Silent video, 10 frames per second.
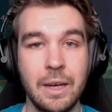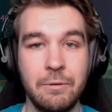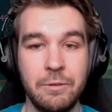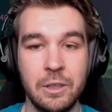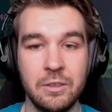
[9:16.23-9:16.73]

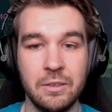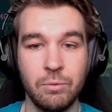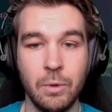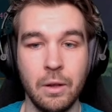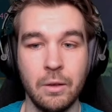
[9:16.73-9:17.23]
finish this
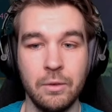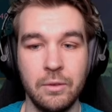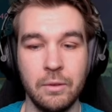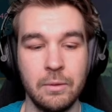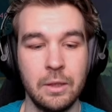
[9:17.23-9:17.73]
one
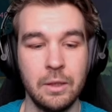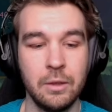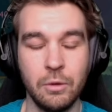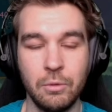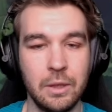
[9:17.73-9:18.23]
last.
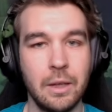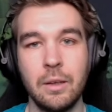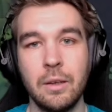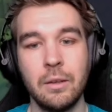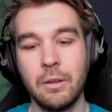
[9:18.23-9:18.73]
Don't get
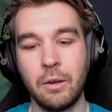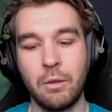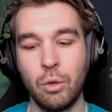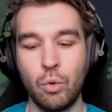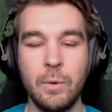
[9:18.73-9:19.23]
like
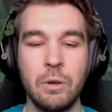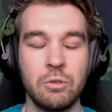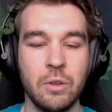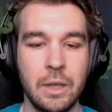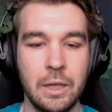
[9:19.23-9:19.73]
Thornmail or
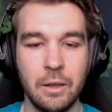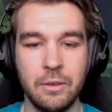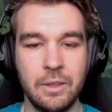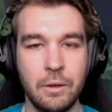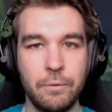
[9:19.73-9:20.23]
something
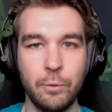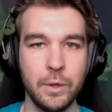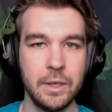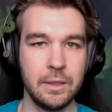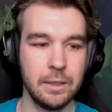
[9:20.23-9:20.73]
unless they're
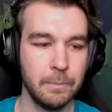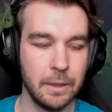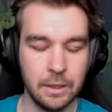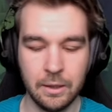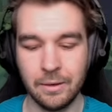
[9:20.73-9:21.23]
full AD.
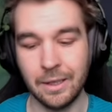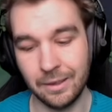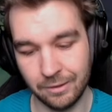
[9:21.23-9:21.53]
Then it's